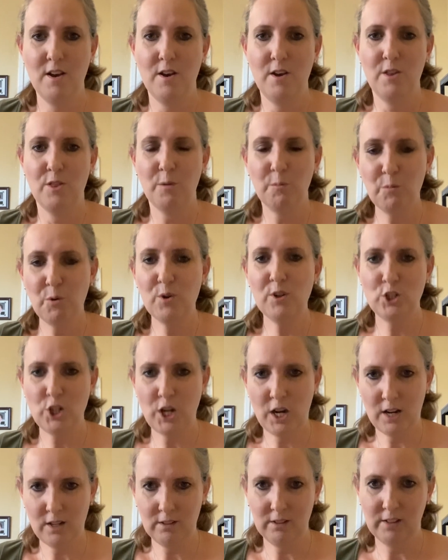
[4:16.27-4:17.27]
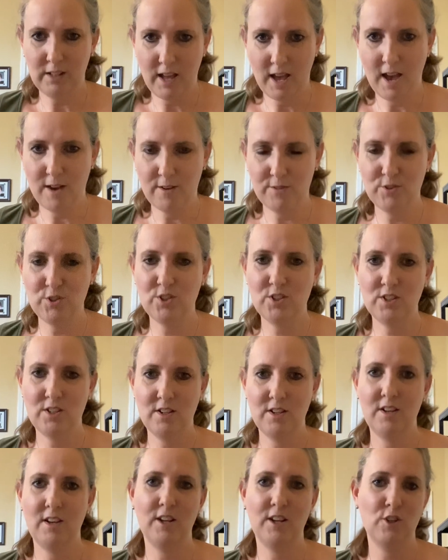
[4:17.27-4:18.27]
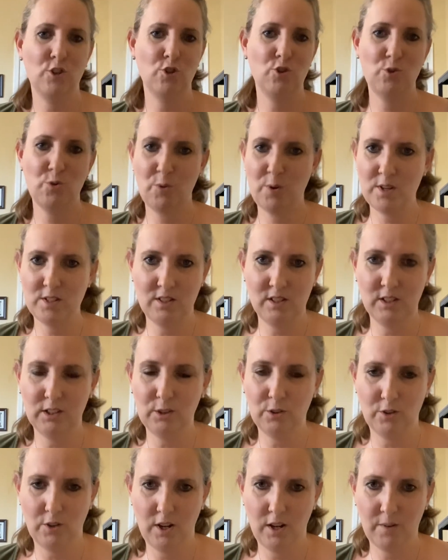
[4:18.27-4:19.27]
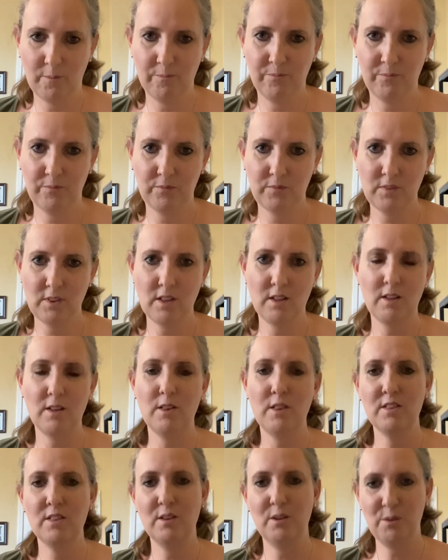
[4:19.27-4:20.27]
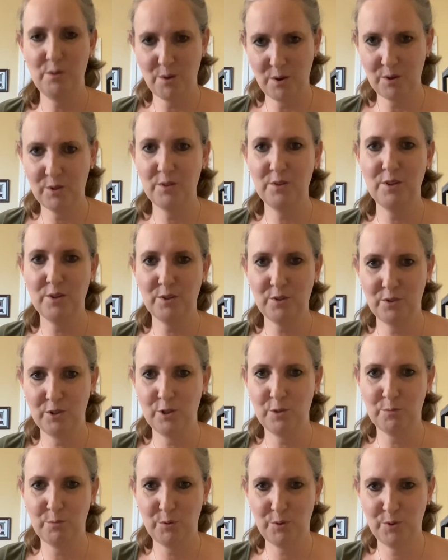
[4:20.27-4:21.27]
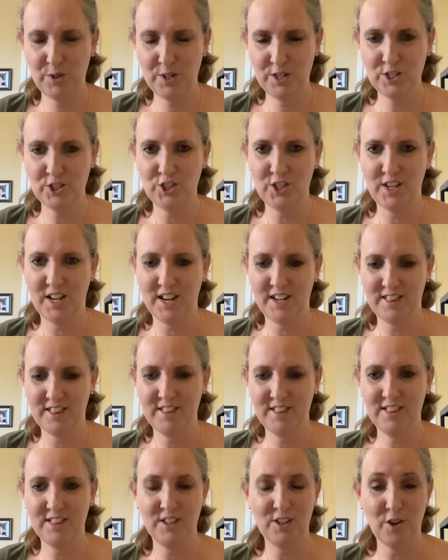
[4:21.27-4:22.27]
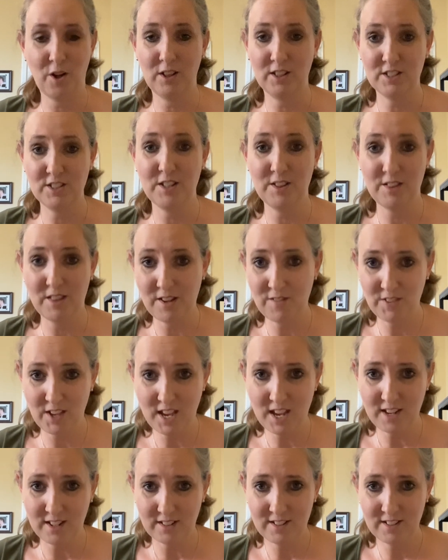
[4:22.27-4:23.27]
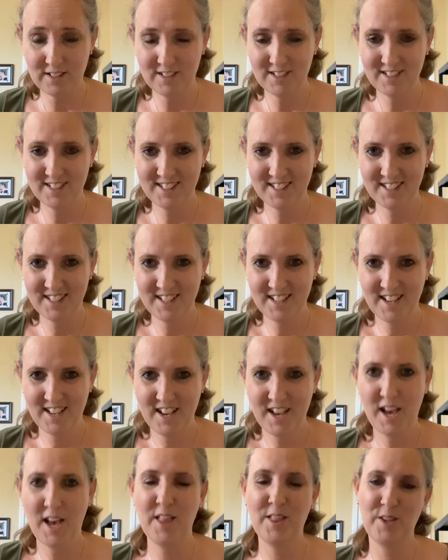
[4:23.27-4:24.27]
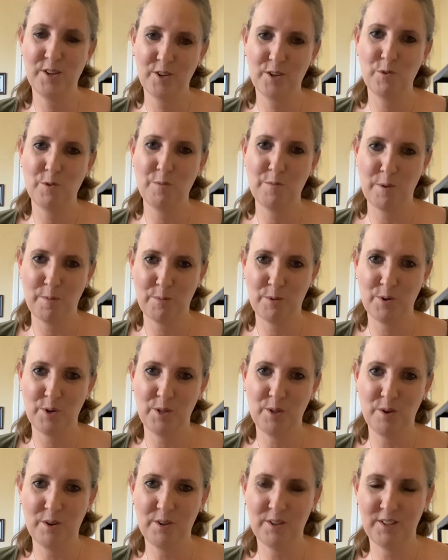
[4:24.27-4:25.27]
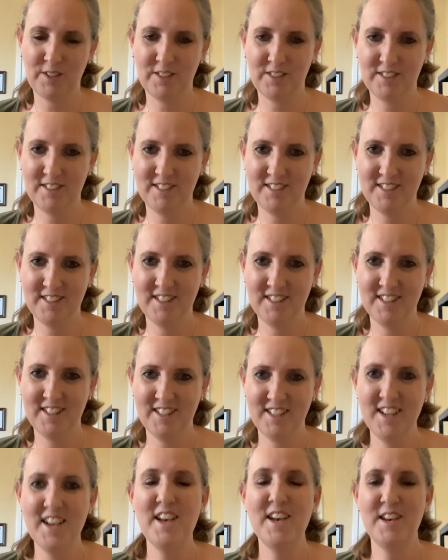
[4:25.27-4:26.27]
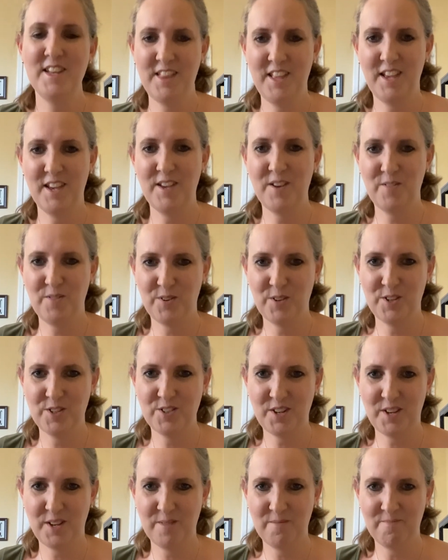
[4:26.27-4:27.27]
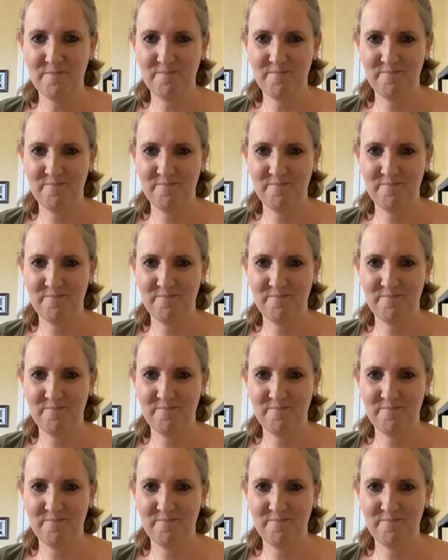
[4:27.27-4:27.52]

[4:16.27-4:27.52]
The more a child laughs and enjoys the learning, the longer they're going to appreciate the knowledge that they've gained, and they're going to remember it longer. Thank you for your time.